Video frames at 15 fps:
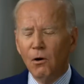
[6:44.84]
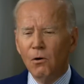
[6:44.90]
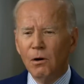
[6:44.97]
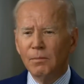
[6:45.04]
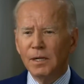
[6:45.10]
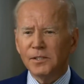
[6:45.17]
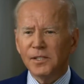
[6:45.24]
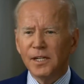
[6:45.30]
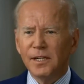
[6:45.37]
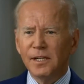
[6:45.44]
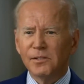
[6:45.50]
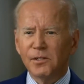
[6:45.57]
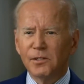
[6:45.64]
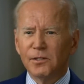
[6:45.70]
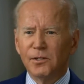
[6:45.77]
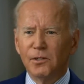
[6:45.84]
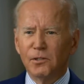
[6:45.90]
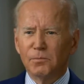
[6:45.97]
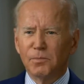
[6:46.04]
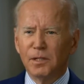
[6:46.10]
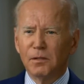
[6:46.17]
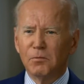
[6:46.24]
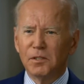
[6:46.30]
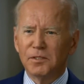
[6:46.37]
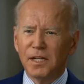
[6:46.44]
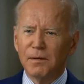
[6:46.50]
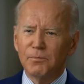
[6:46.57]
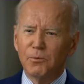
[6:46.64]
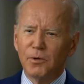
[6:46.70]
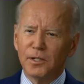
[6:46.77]
No, I'm not saying it is good news, but it
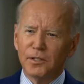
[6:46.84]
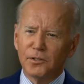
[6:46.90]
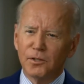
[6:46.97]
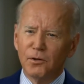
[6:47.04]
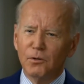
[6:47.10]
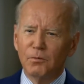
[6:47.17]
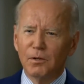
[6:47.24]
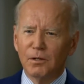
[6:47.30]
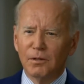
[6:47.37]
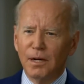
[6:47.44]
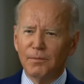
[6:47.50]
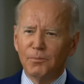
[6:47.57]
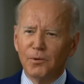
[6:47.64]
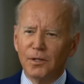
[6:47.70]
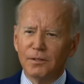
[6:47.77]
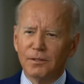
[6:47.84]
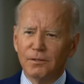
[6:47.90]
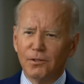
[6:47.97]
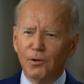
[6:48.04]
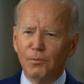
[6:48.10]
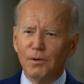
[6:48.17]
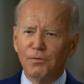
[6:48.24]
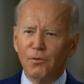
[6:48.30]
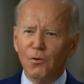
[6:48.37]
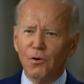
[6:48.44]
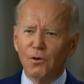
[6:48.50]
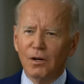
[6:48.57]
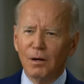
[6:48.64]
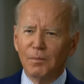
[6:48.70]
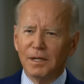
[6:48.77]
was eight point two or eight point two
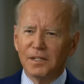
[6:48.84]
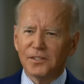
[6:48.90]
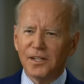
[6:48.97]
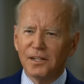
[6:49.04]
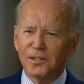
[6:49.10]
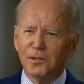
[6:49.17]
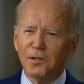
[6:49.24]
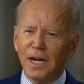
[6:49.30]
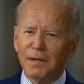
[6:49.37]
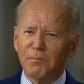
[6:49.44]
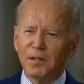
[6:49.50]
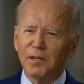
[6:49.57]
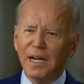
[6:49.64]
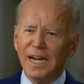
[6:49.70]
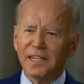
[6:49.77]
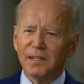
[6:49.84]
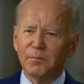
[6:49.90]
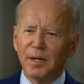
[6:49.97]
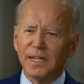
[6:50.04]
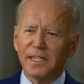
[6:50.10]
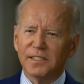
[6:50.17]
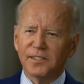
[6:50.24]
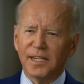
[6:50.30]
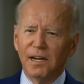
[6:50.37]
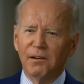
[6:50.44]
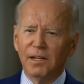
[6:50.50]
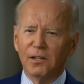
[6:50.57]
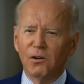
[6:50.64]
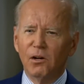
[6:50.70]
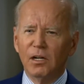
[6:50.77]
before. I mean, it's not, you're, maybe I can make it
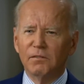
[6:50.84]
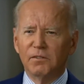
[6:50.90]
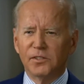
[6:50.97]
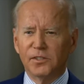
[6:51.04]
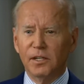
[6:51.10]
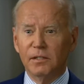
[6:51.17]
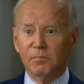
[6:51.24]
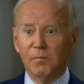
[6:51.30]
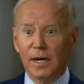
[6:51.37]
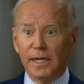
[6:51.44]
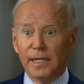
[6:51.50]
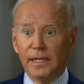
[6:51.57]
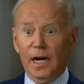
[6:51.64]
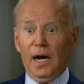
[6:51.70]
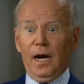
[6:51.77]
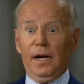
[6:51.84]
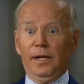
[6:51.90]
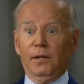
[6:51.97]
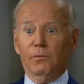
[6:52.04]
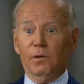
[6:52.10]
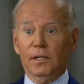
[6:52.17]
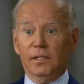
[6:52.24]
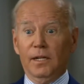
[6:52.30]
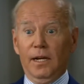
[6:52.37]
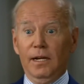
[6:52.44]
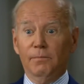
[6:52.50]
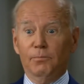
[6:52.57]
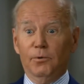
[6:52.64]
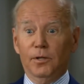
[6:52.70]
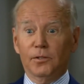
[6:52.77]
sound like all of a sudden, my God, it went
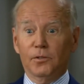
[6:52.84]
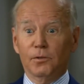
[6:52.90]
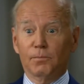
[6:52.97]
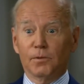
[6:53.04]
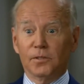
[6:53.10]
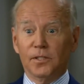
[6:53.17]
to eight point two